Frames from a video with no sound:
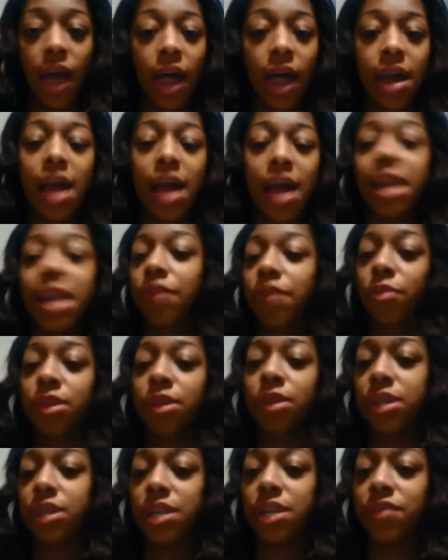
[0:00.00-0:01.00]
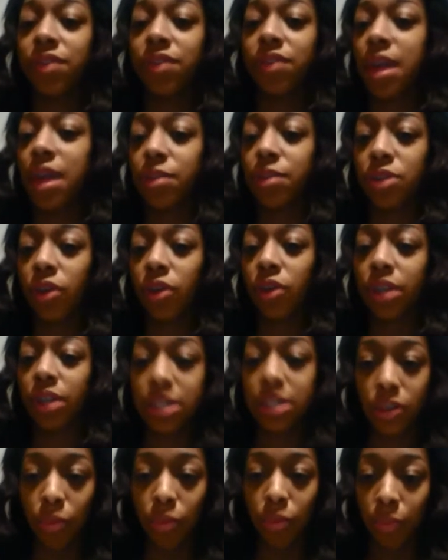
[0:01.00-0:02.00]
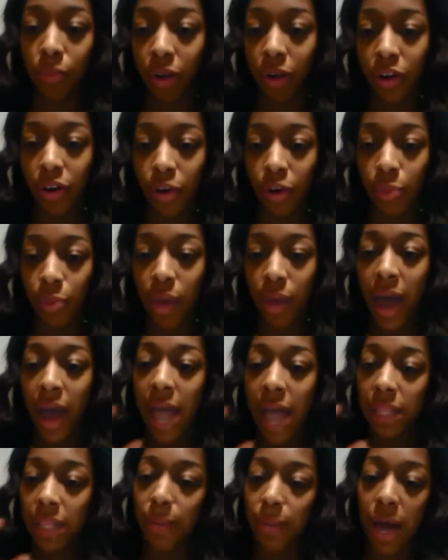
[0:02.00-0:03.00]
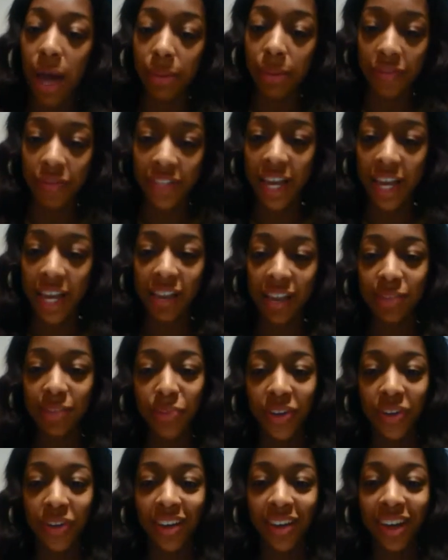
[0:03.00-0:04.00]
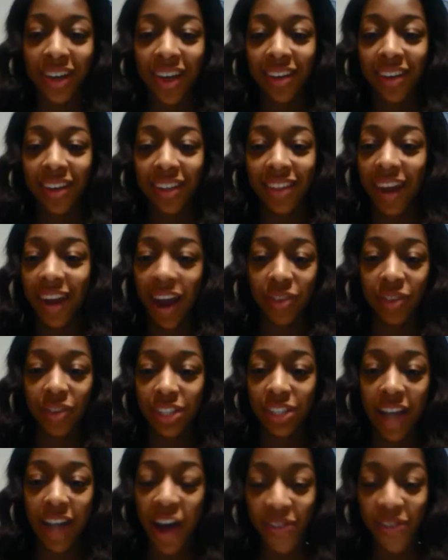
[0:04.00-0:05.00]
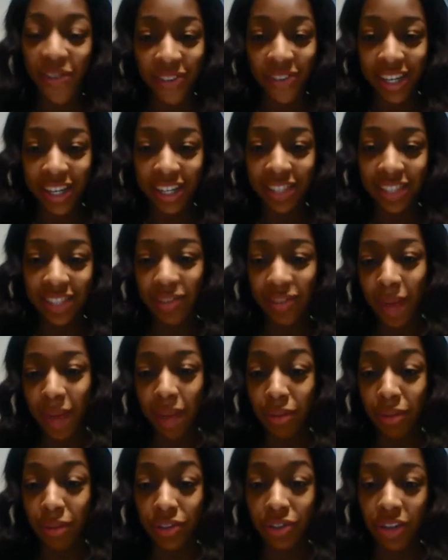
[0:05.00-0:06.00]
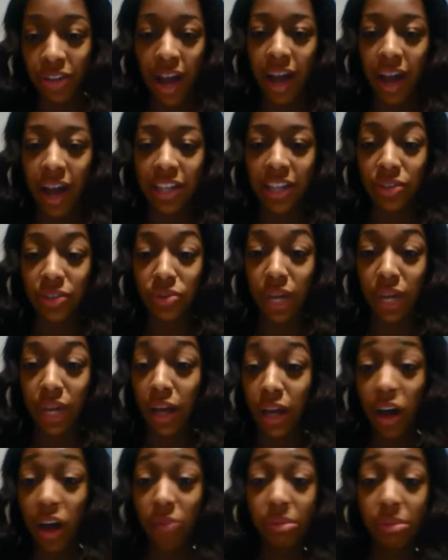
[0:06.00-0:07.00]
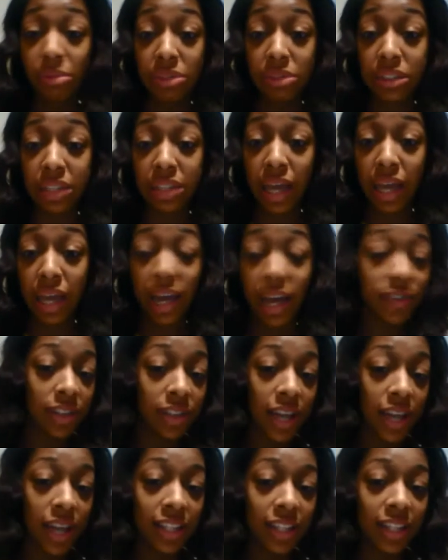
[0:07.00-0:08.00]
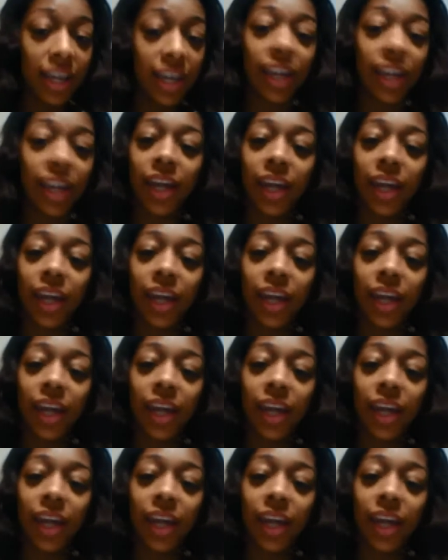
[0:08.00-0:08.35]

Like, I never believed that it was only this little blurb at the bottom of the textbook that every child reads from elementary to high school, like, oh, we were just slaves and that's it.